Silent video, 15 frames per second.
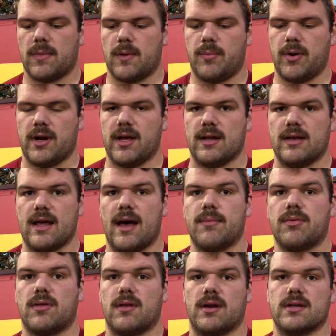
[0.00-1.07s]
pretty
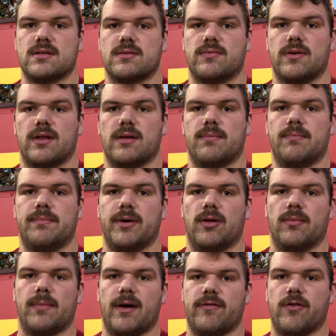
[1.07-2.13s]
in-depth, and it's really
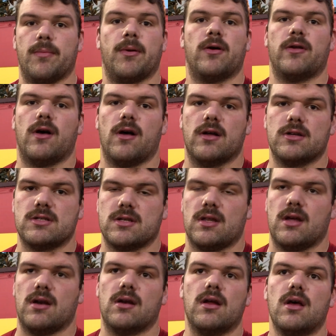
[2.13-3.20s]
built my football knowledge. And
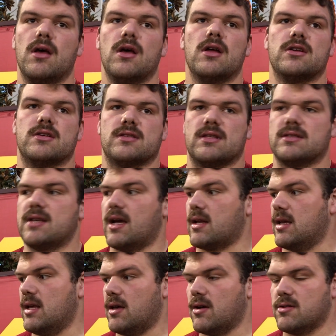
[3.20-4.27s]
then just the
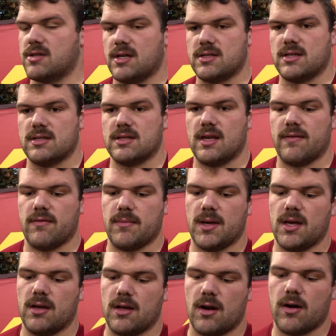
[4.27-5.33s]
technique Coach Henson's given me,
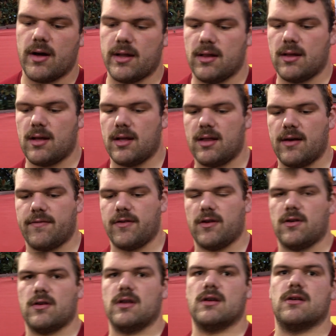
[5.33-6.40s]
you know, I definitely
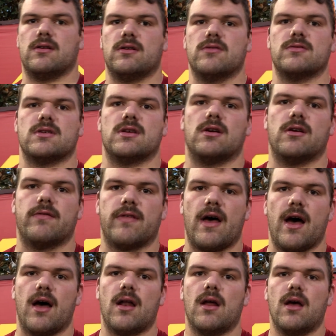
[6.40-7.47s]
could use a year of
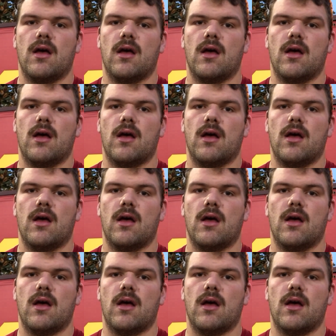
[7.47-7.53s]
that